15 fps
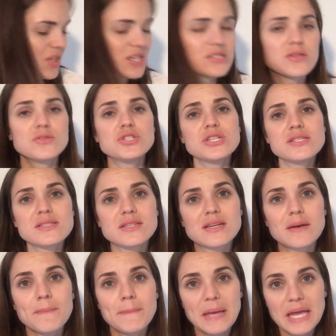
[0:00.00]
So just to
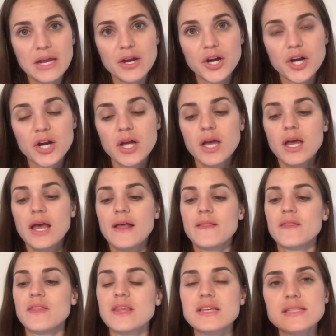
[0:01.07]
compare,
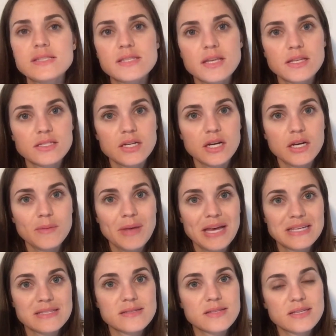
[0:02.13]
this tub
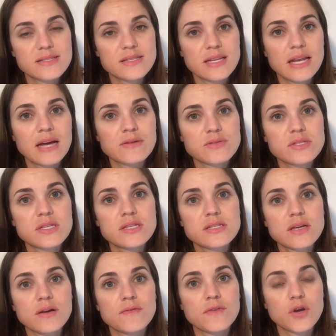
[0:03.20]
has 16 ounces
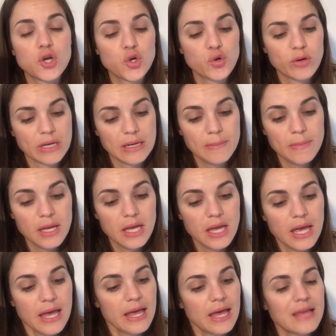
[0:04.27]
of cream
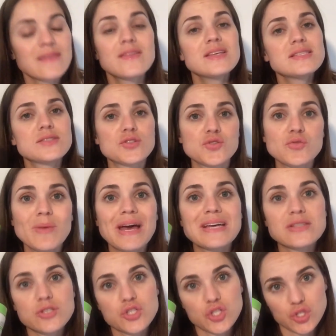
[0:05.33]
and this tube
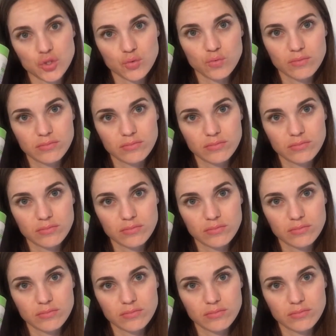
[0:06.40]
has 2.